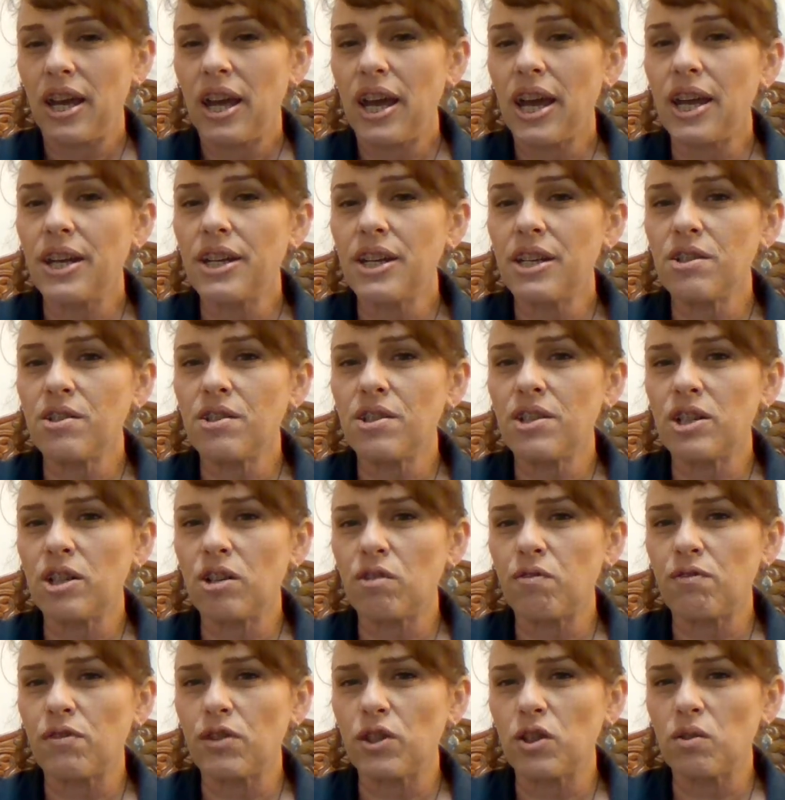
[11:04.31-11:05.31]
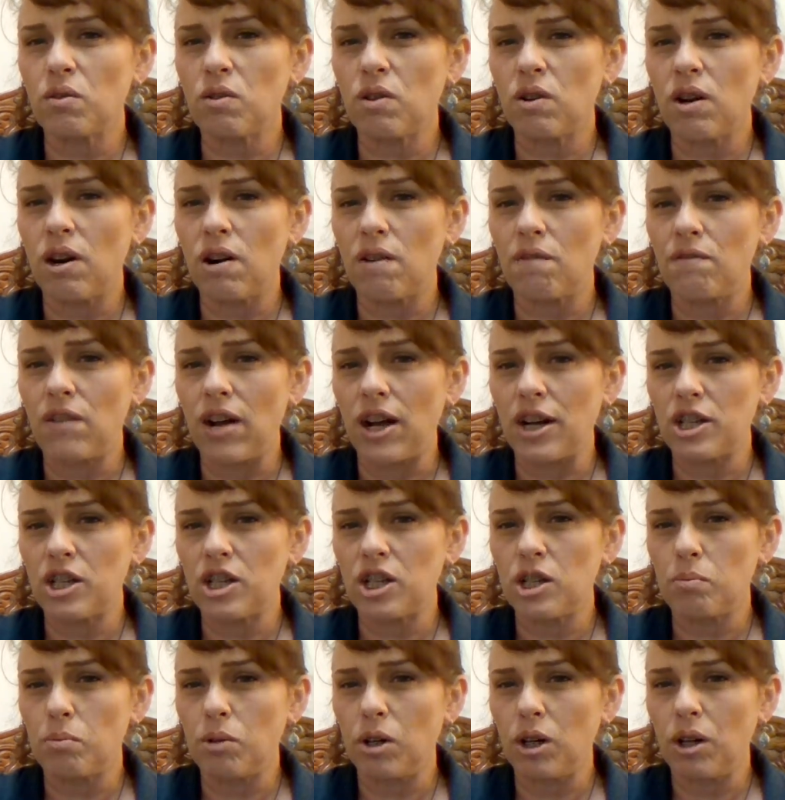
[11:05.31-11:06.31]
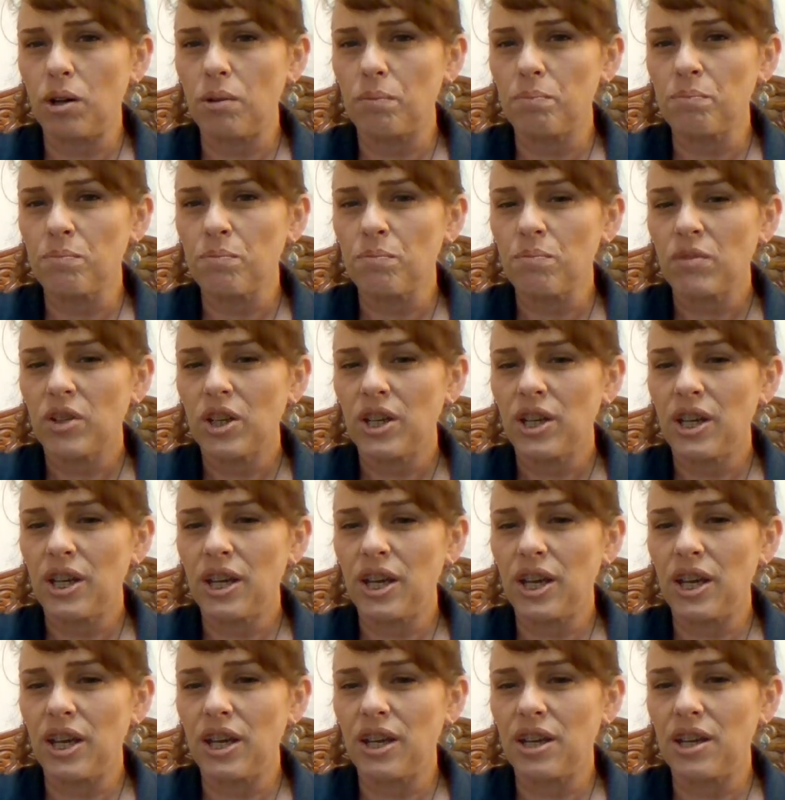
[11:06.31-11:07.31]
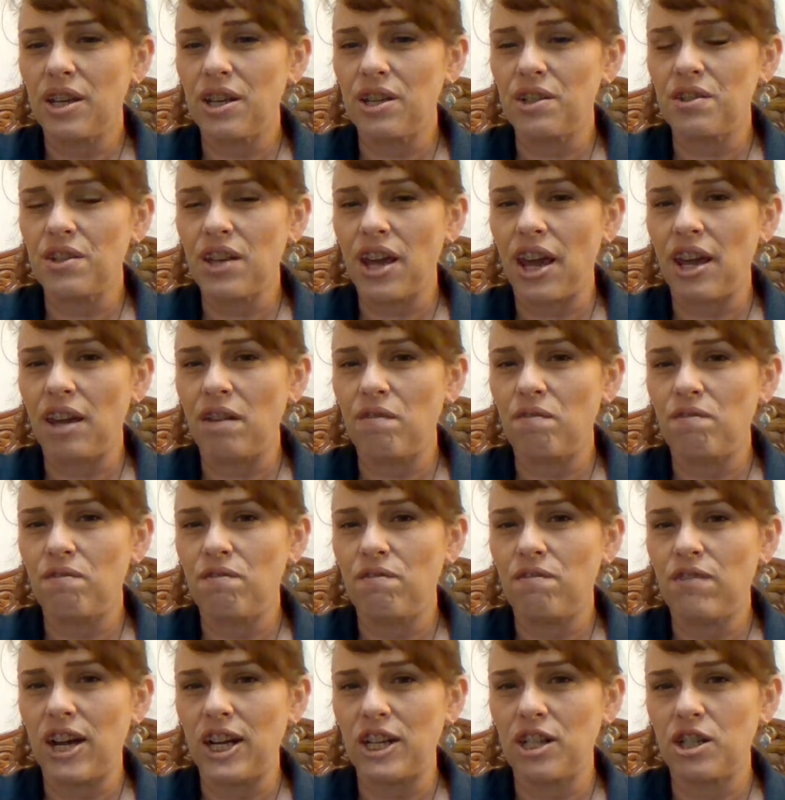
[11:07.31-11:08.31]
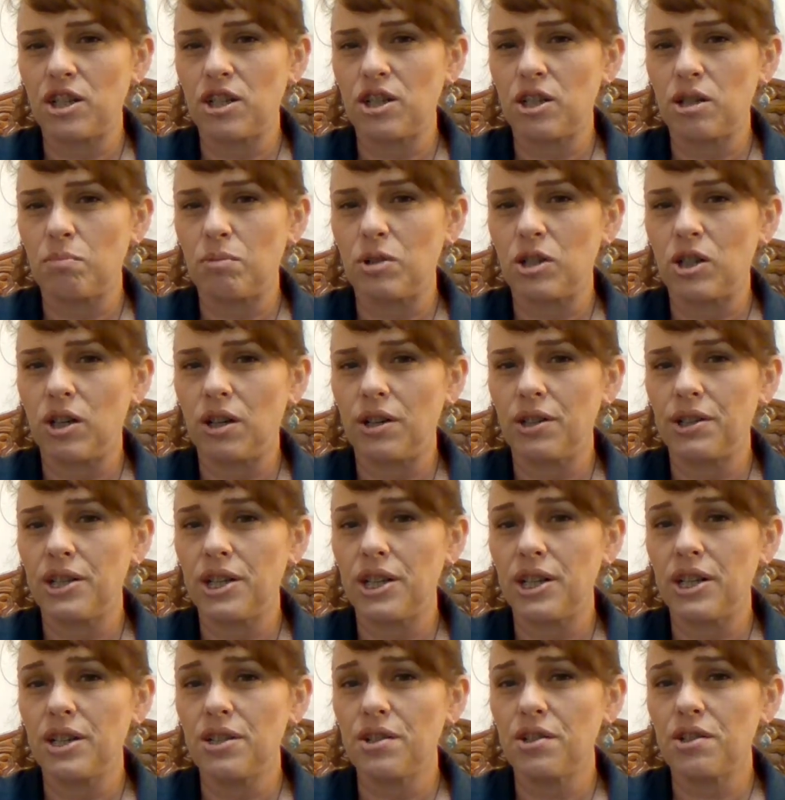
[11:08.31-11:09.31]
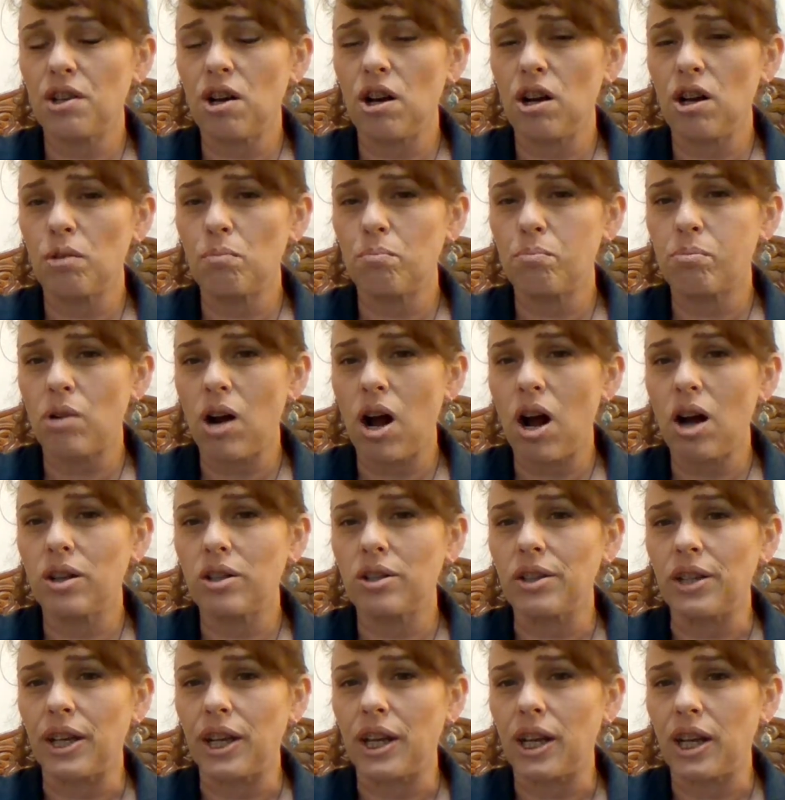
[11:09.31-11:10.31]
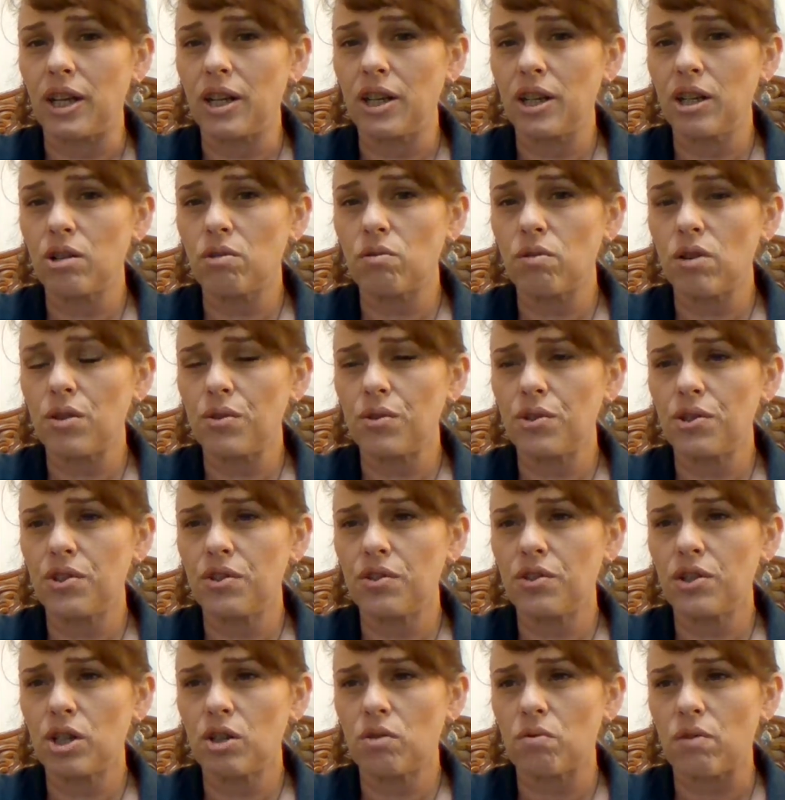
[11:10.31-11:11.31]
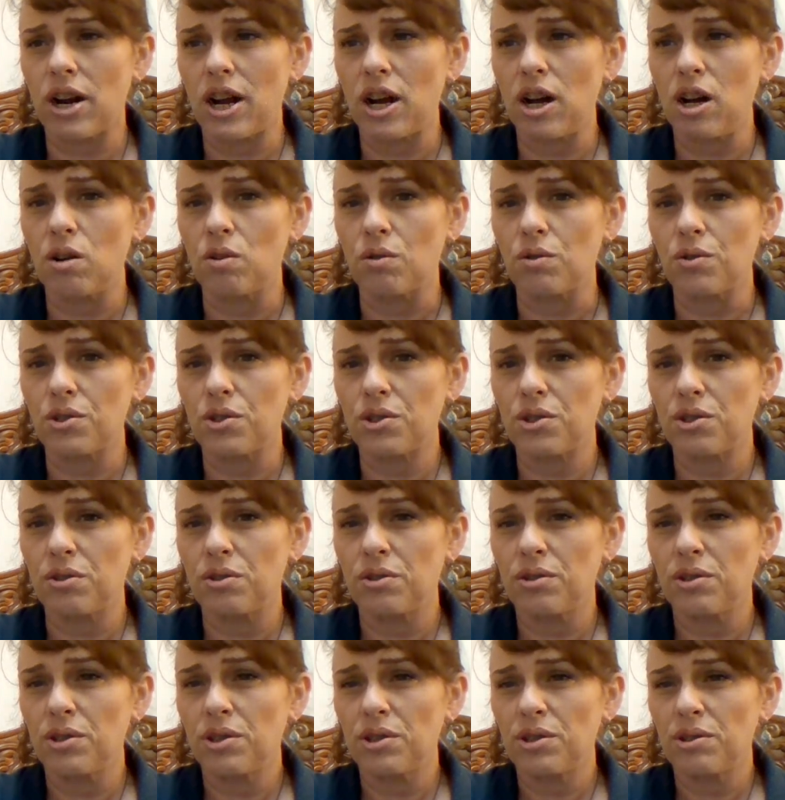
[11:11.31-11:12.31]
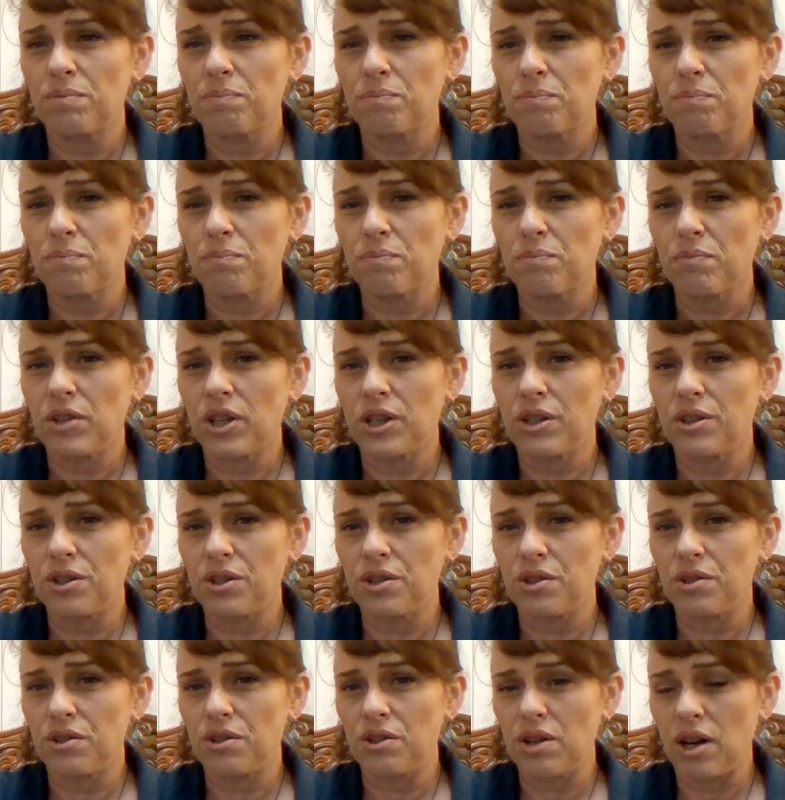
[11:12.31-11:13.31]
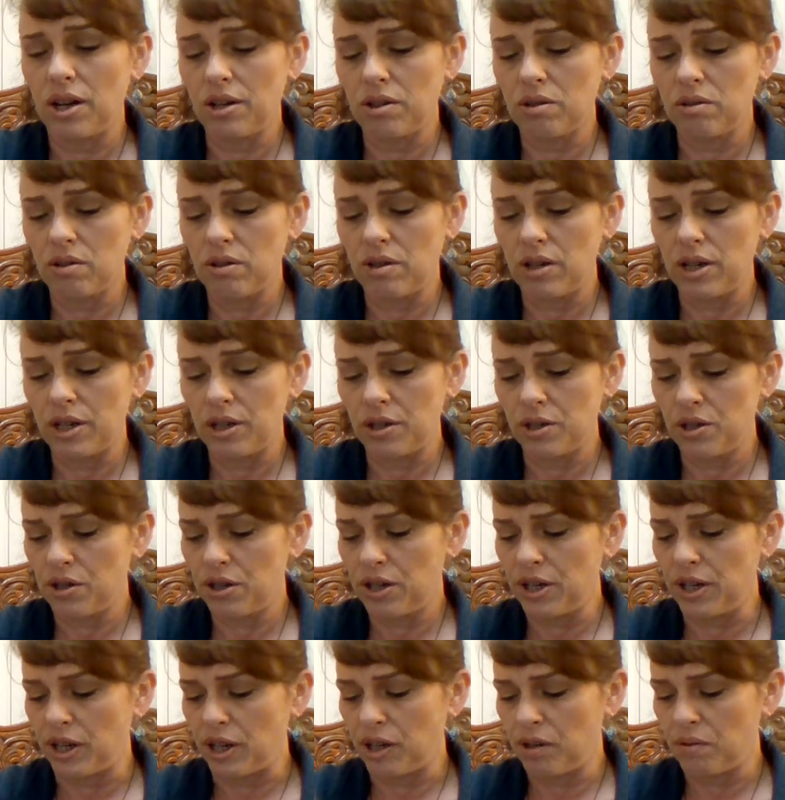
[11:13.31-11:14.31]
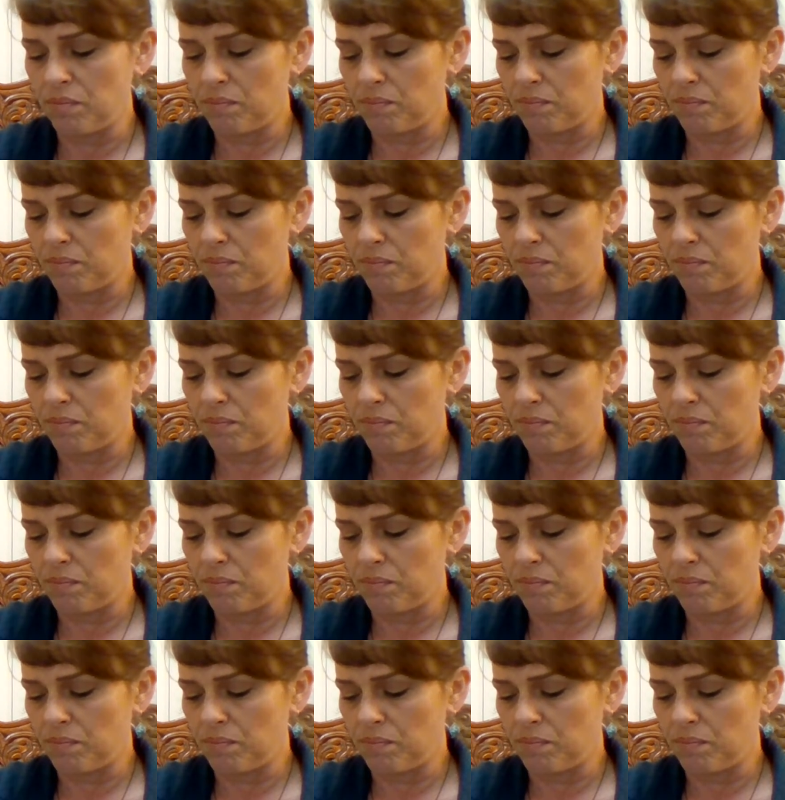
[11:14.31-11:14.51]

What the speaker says: And is it a fruit or a vegetable? It is a vegetable, and it is called broccoli, and it grows in the ground. It does not grow on a tree.